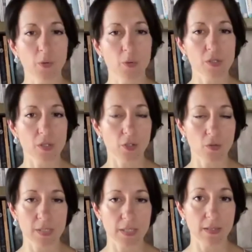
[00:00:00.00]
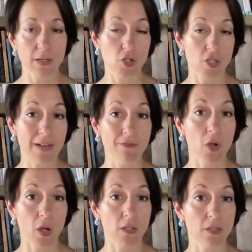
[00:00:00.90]
those you said they just have
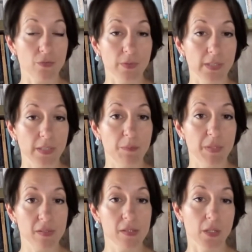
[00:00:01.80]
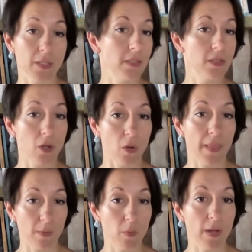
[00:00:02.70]
not really been studied all
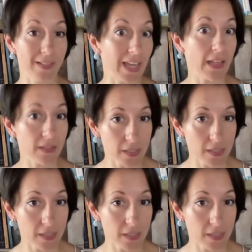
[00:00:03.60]
that well yet.